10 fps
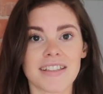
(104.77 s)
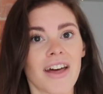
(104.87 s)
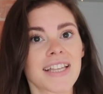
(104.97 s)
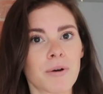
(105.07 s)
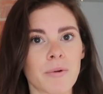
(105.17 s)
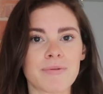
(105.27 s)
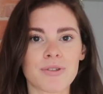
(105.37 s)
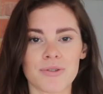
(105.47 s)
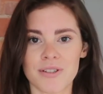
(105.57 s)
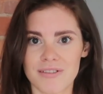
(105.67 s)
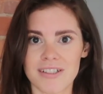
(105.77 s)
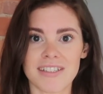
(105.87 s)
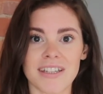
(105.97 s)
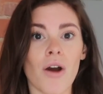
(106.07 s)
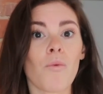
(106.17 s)
So that's what we would
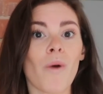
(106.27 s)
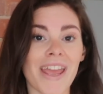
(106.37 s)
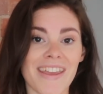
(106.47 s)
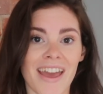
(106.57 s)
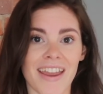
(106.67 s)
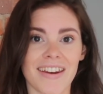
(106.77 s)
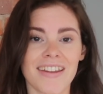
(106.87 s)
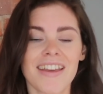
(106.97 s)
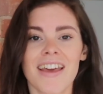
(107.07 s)
consider weight gain.